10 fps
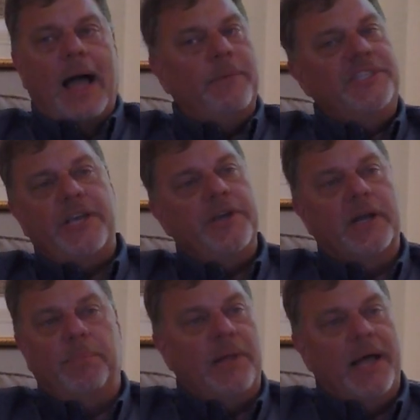I would say you
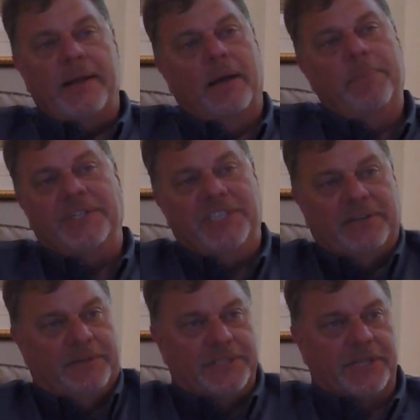can apply a bunch of
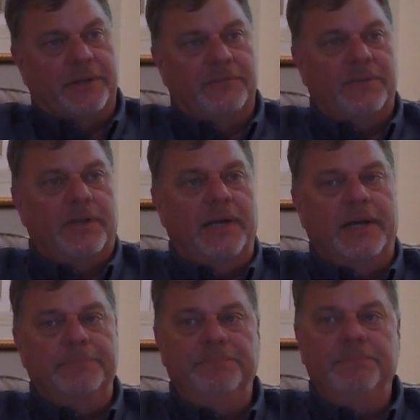different skills.
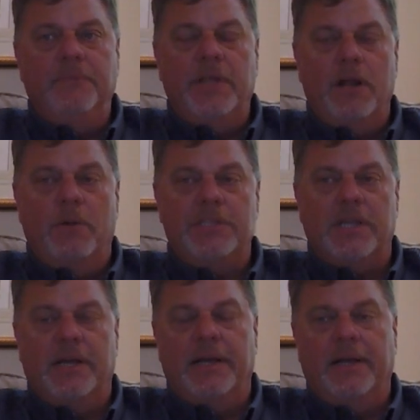
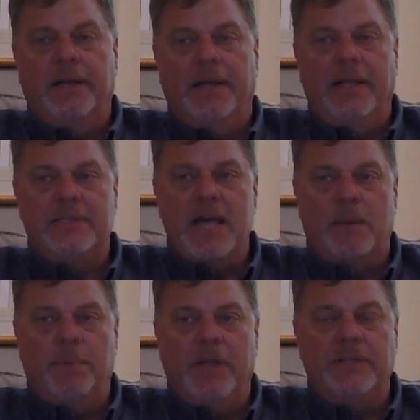It's not
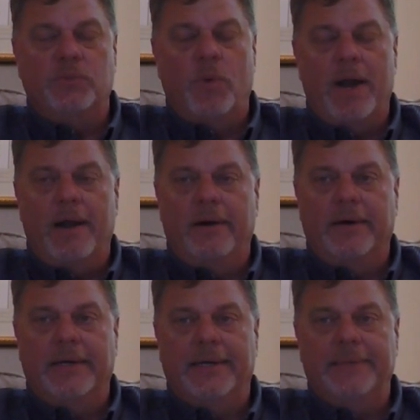a place
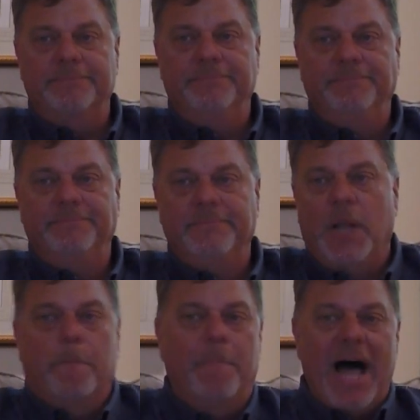where
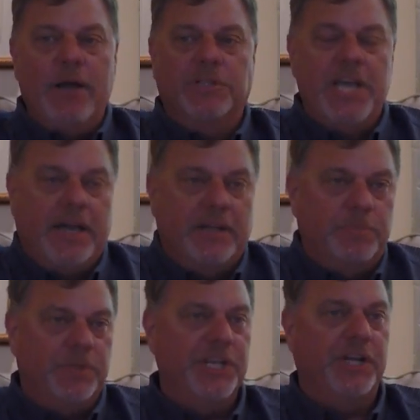biotech is
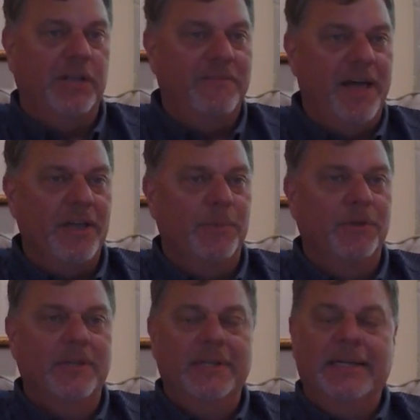particularly
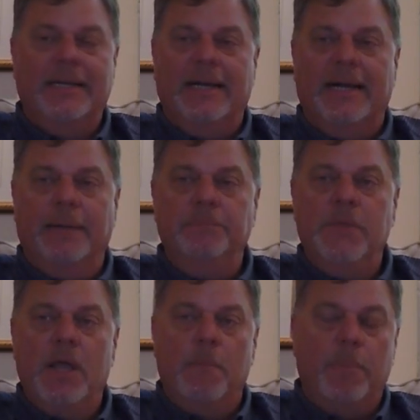valuable,
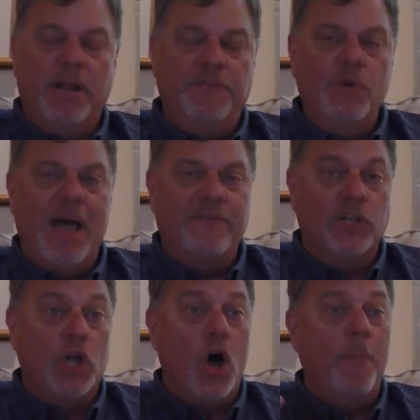but if you have a
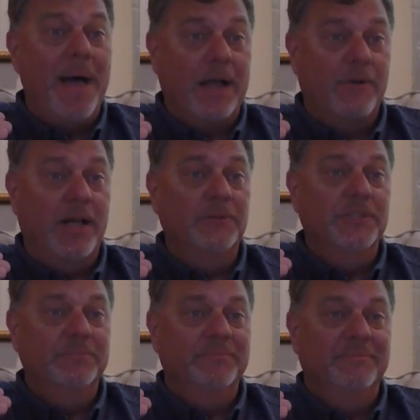law background,
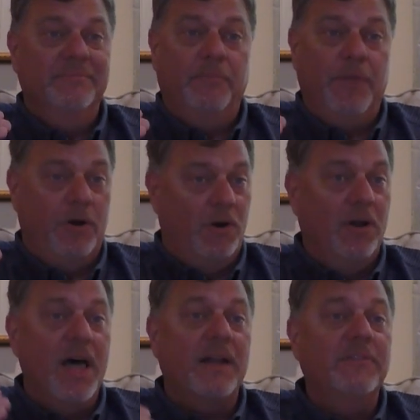there are
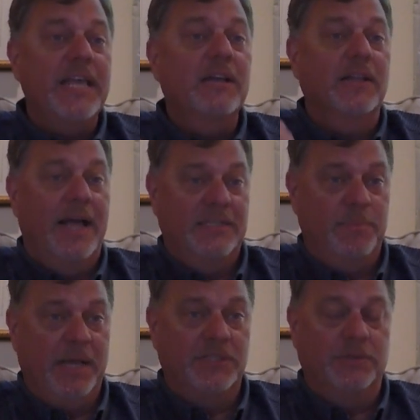a lot of legal
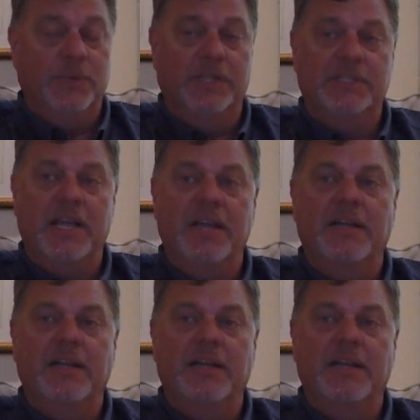aspects to real estate.